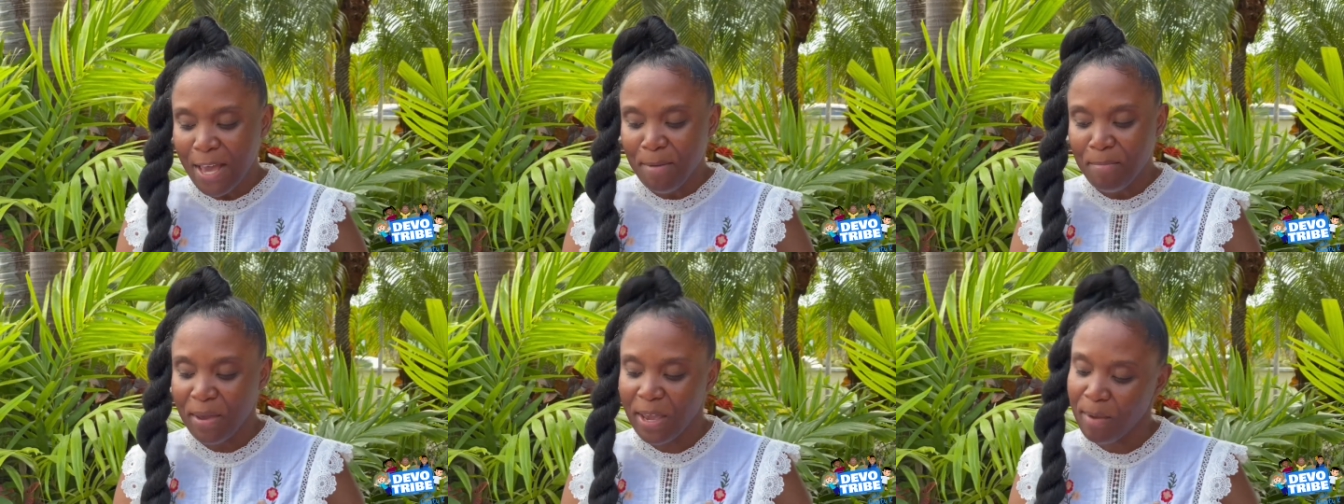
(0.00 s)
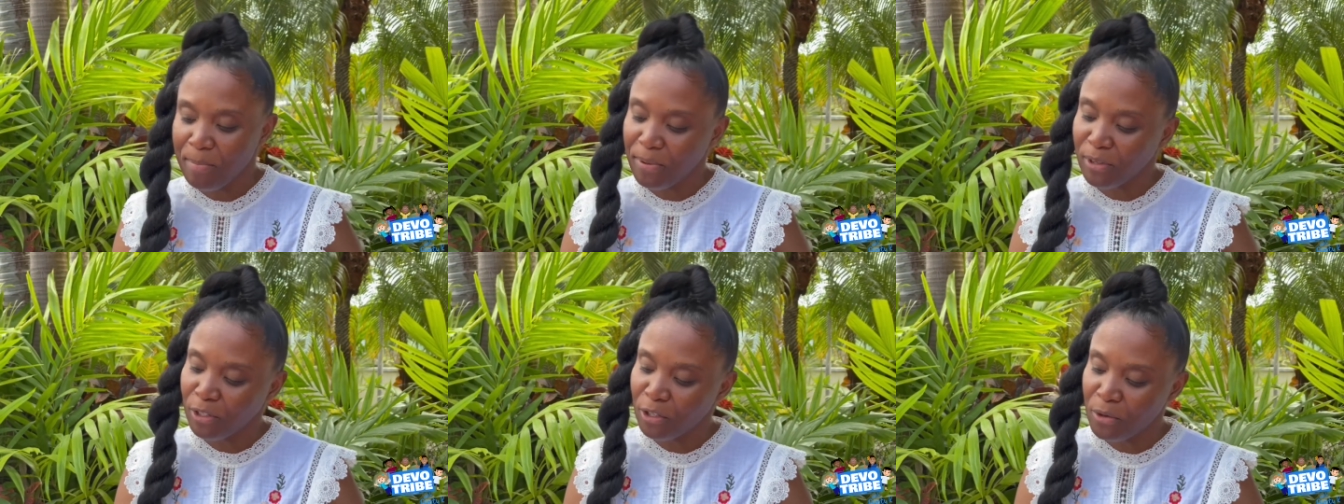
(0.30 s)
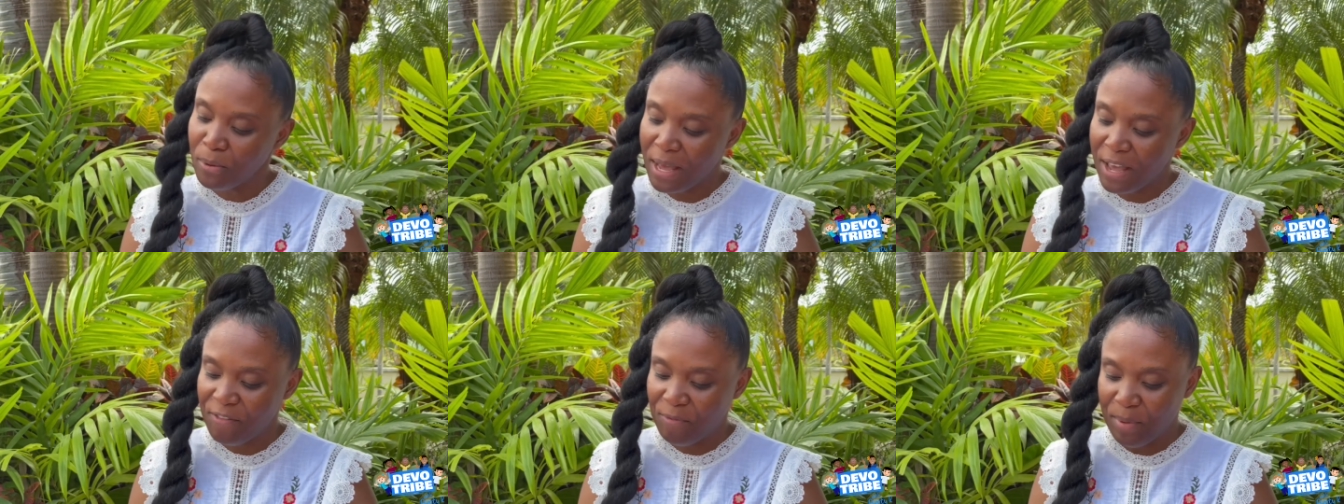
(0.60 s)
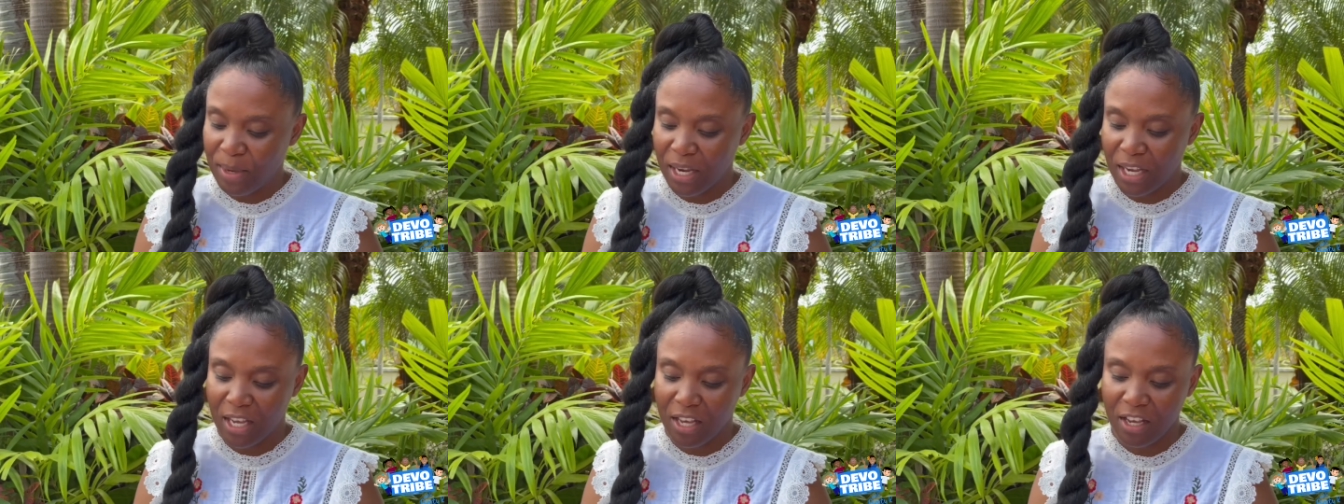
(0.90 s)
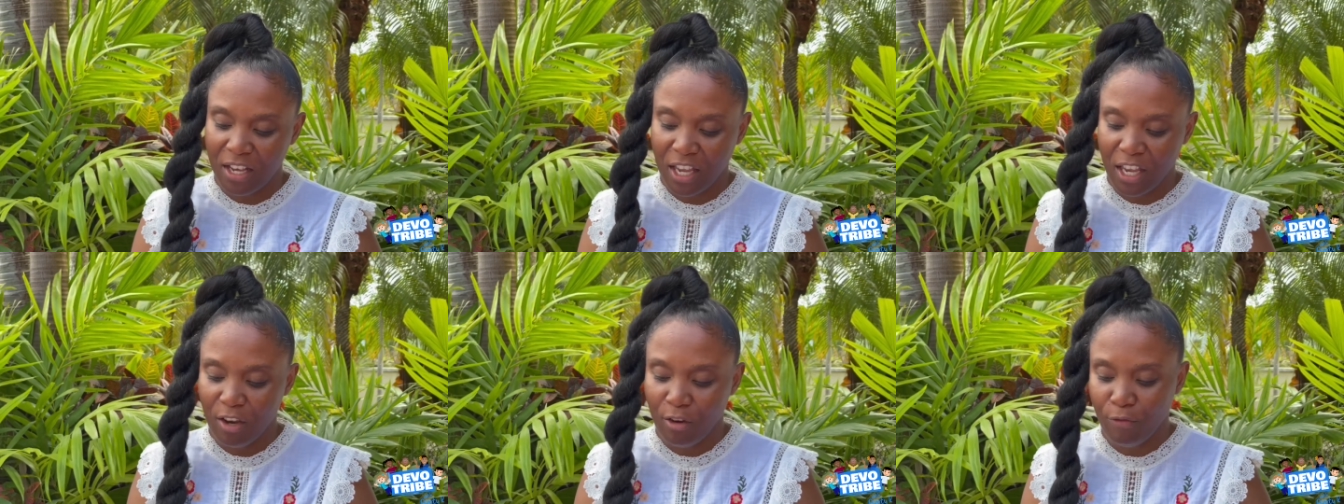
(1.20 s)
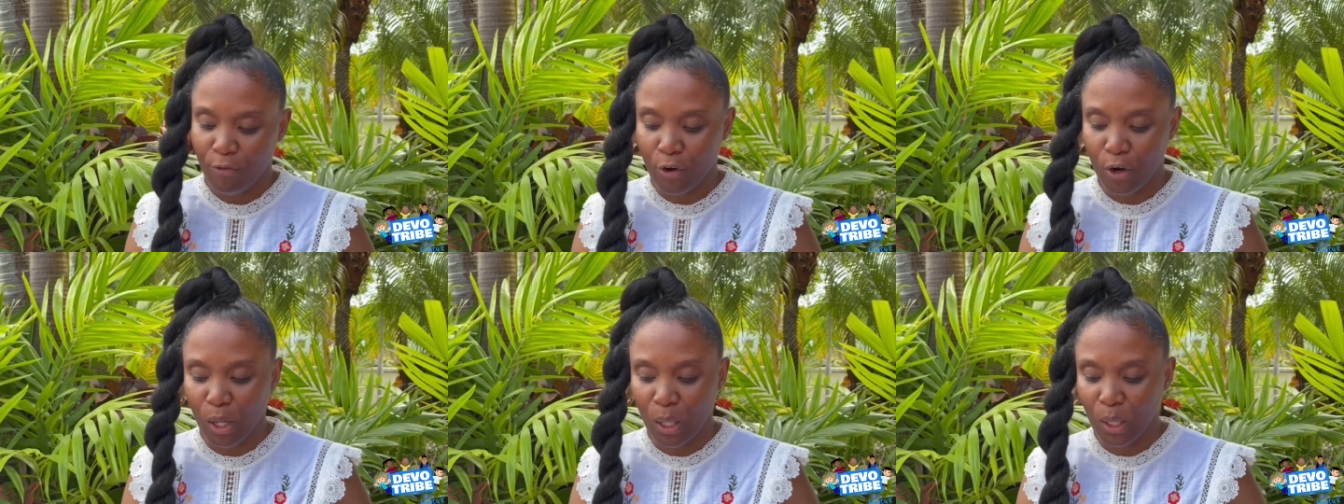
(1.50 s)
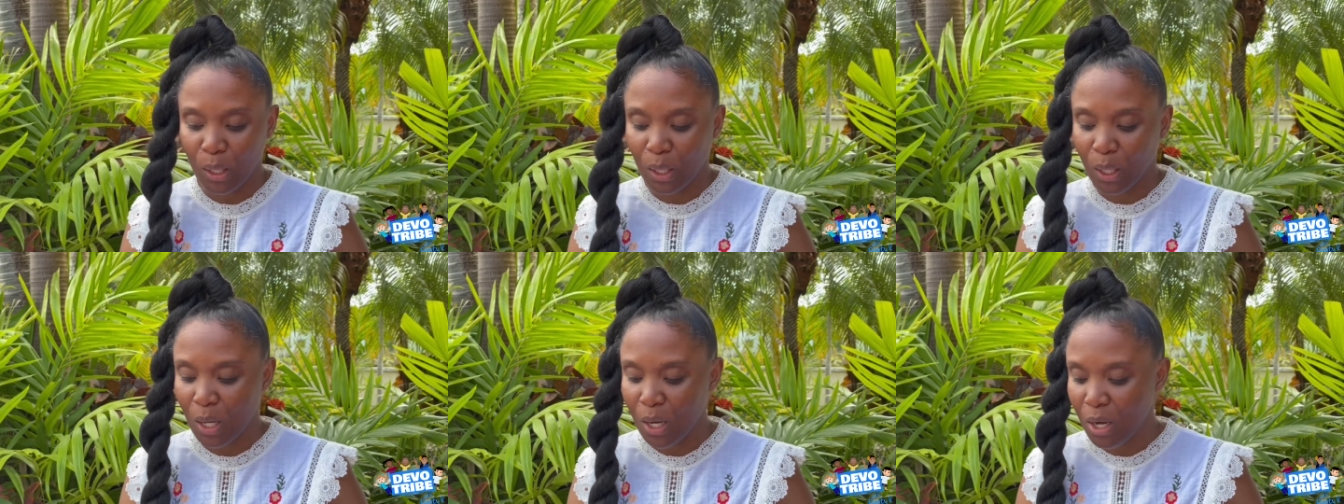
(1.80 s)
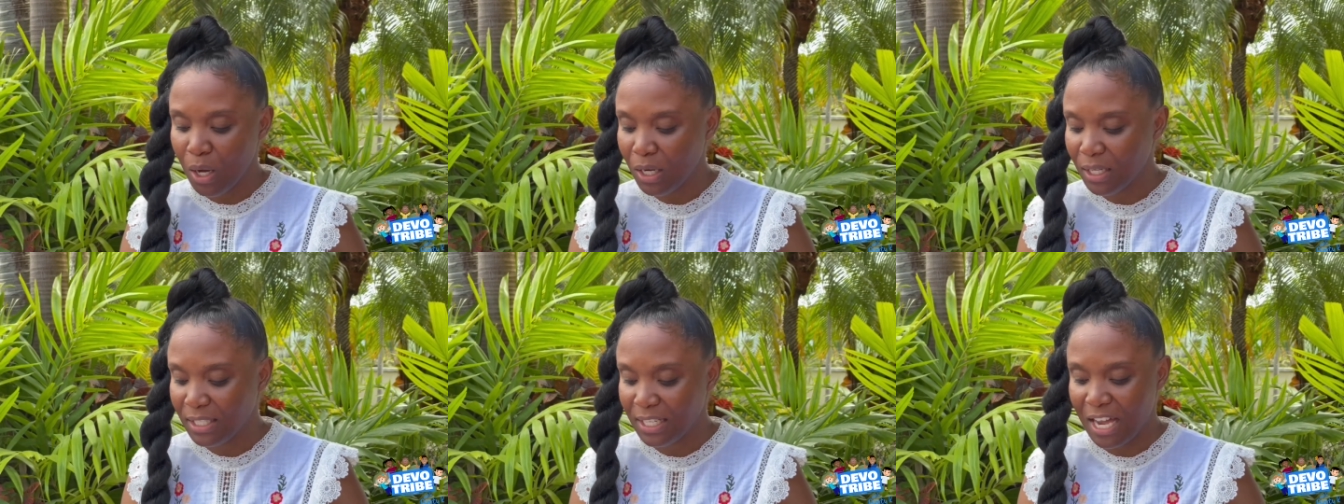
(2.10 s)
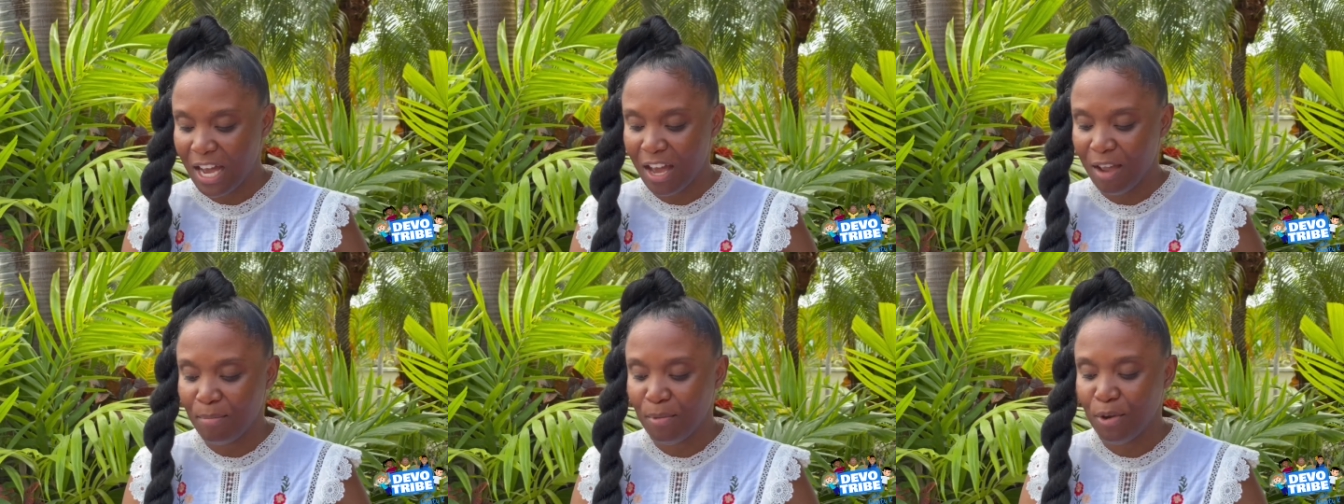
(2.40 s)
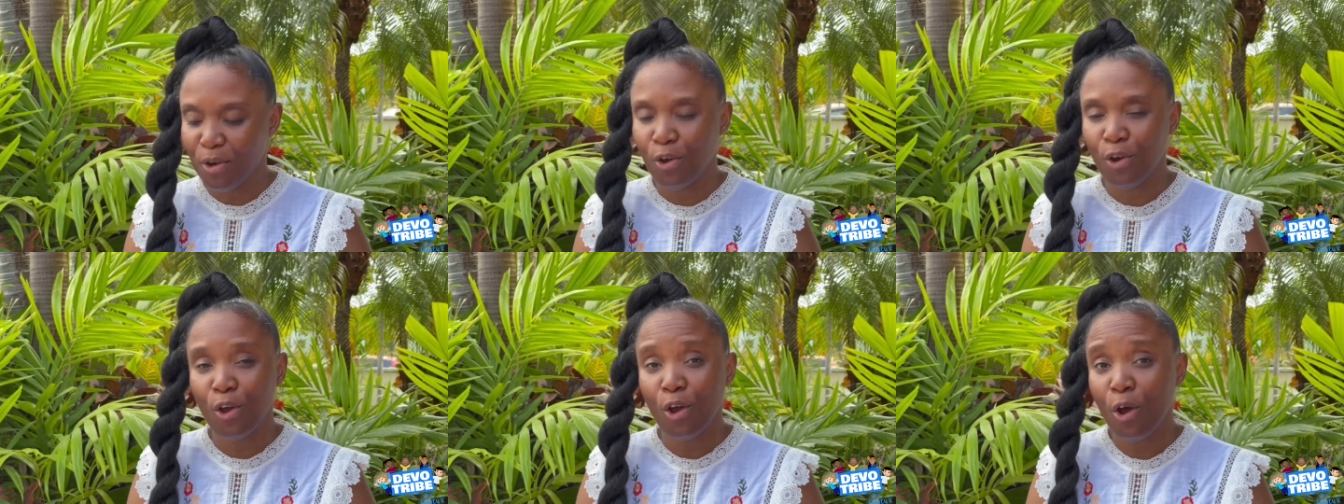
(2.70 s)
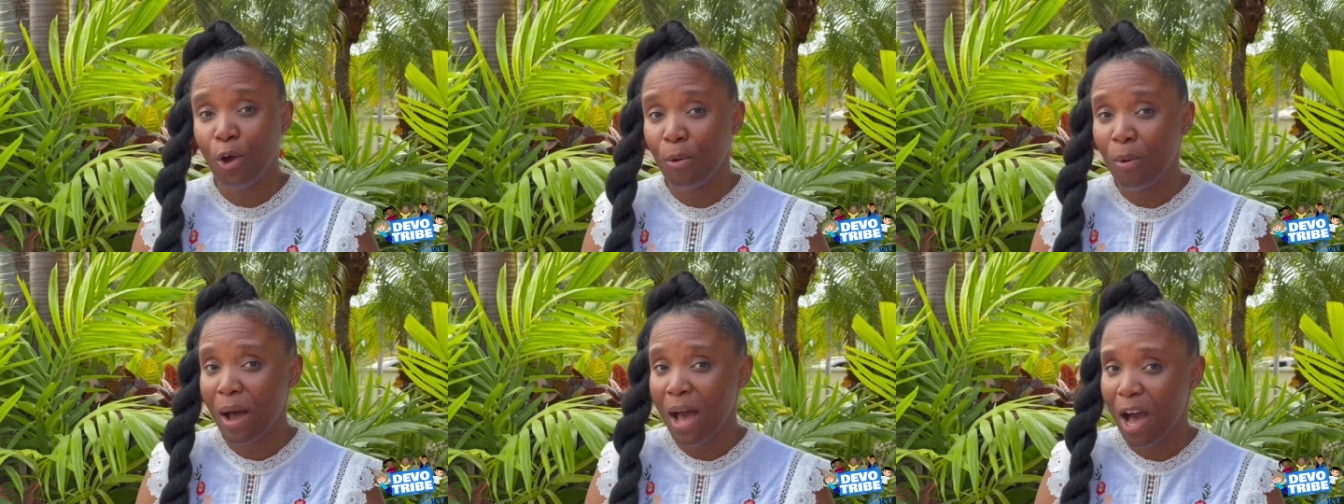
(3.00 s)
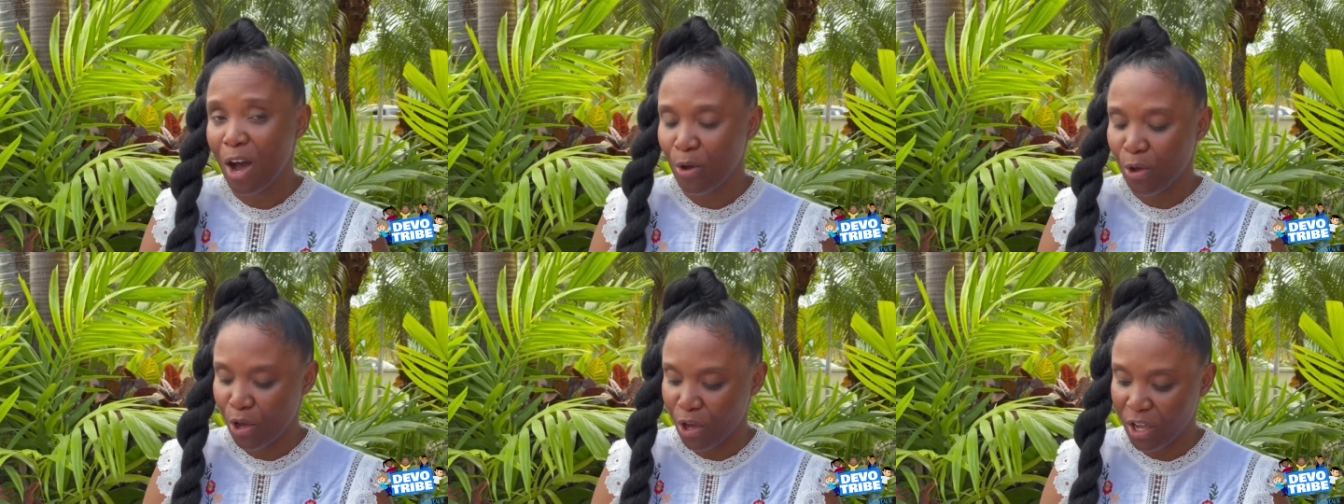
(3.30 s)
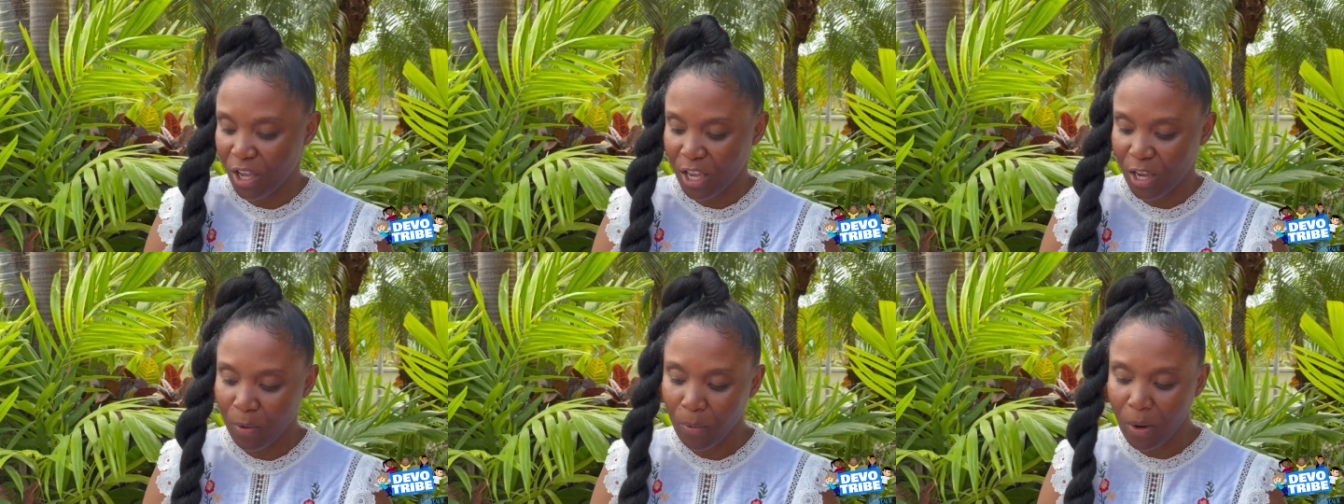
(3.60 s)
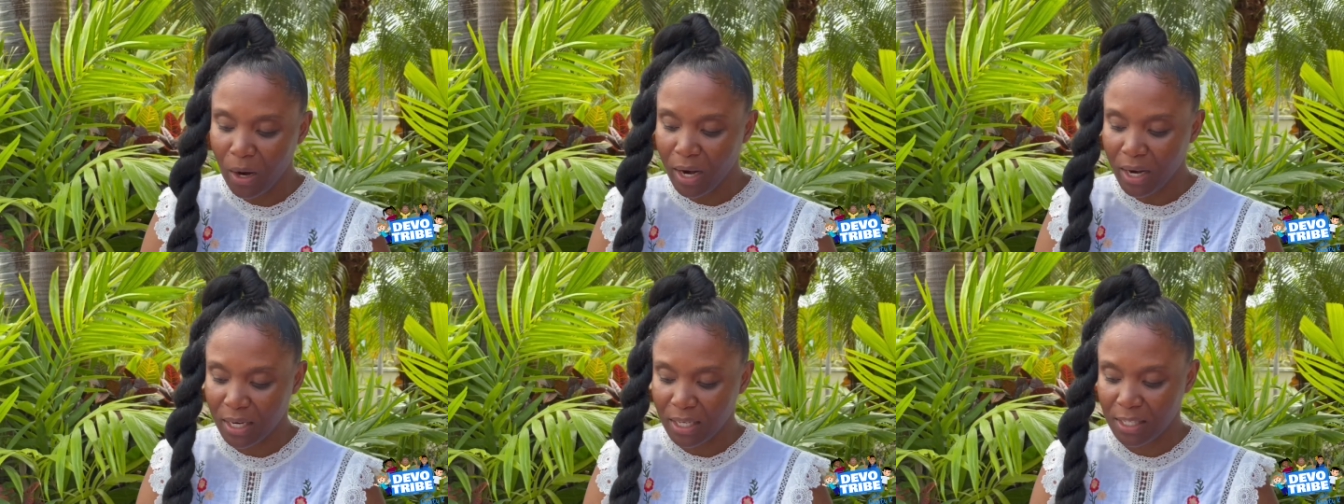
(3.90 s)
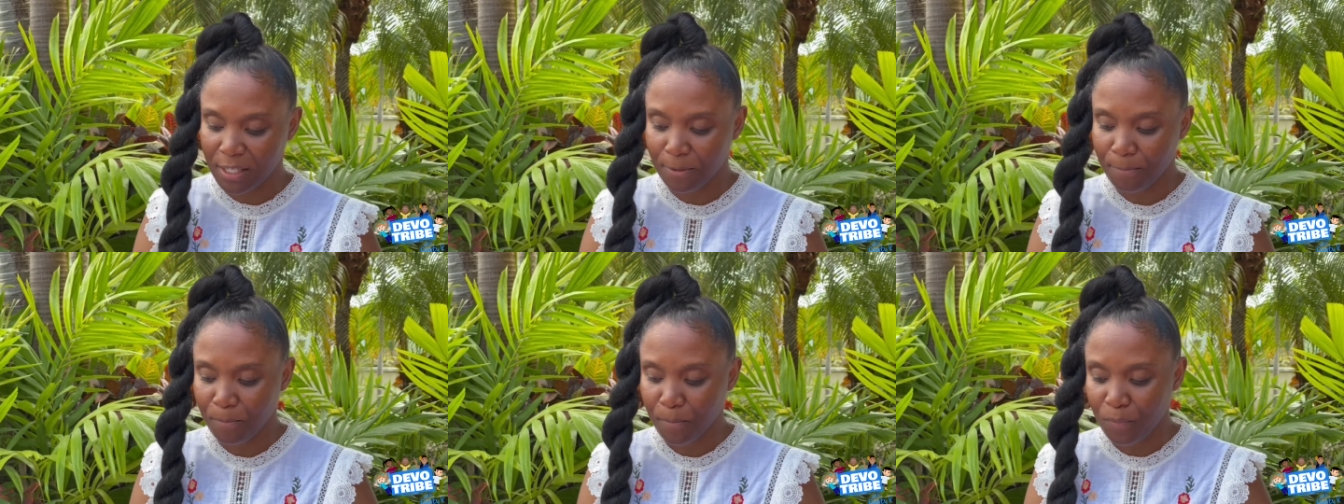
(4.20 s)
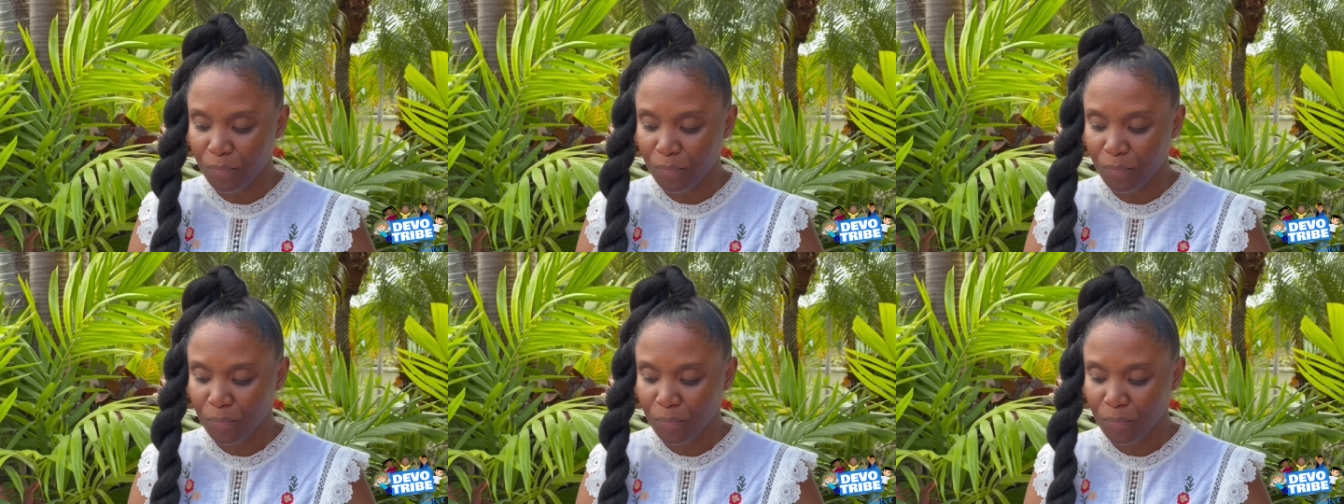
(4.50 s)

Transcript: People who have been cooking for a long time know how cooking works.